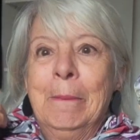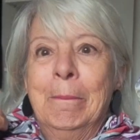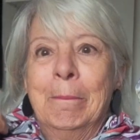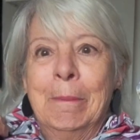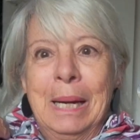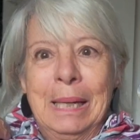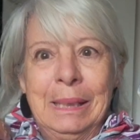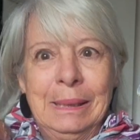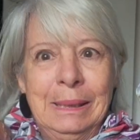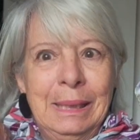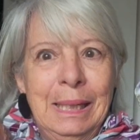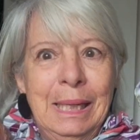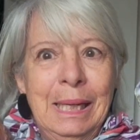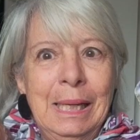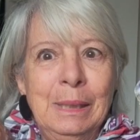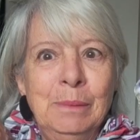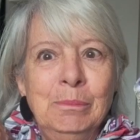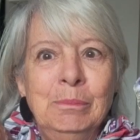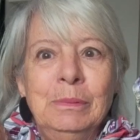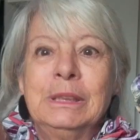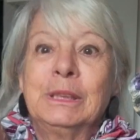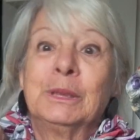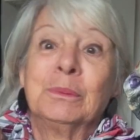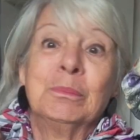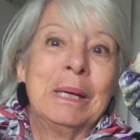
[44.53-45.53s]
My
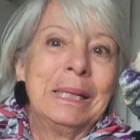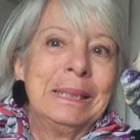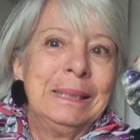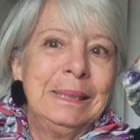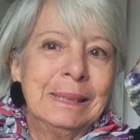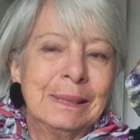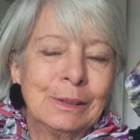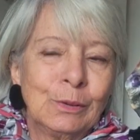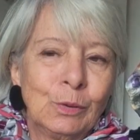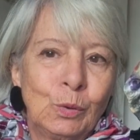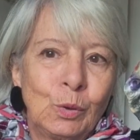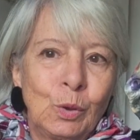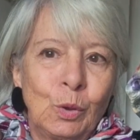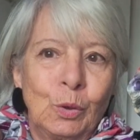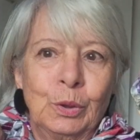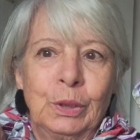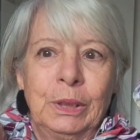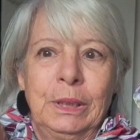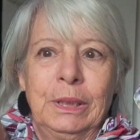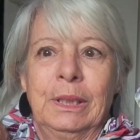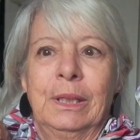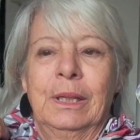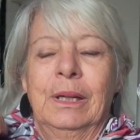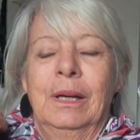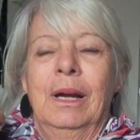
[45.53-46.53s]
name is Maria
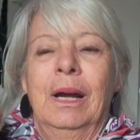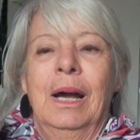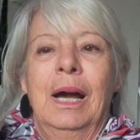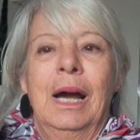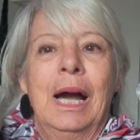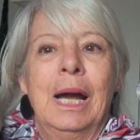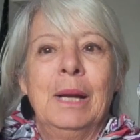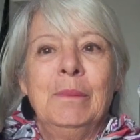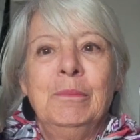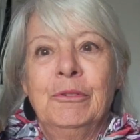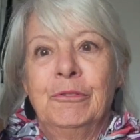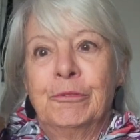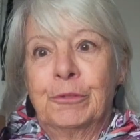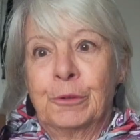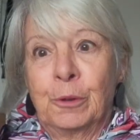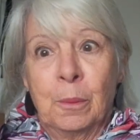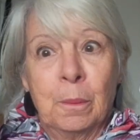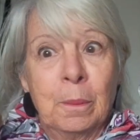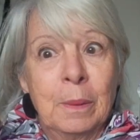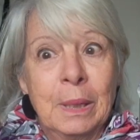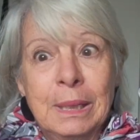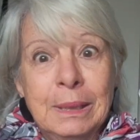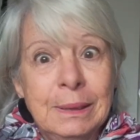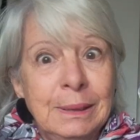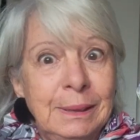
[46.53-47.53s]
Antônia. I'm
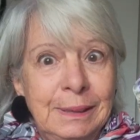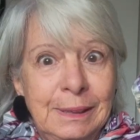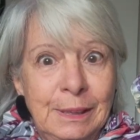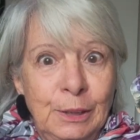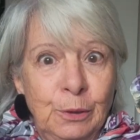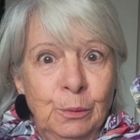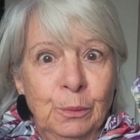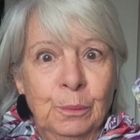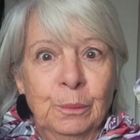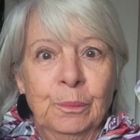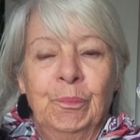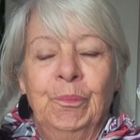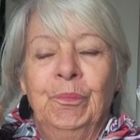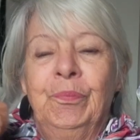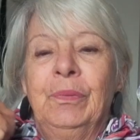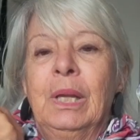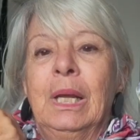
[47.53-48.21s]
from Brazil.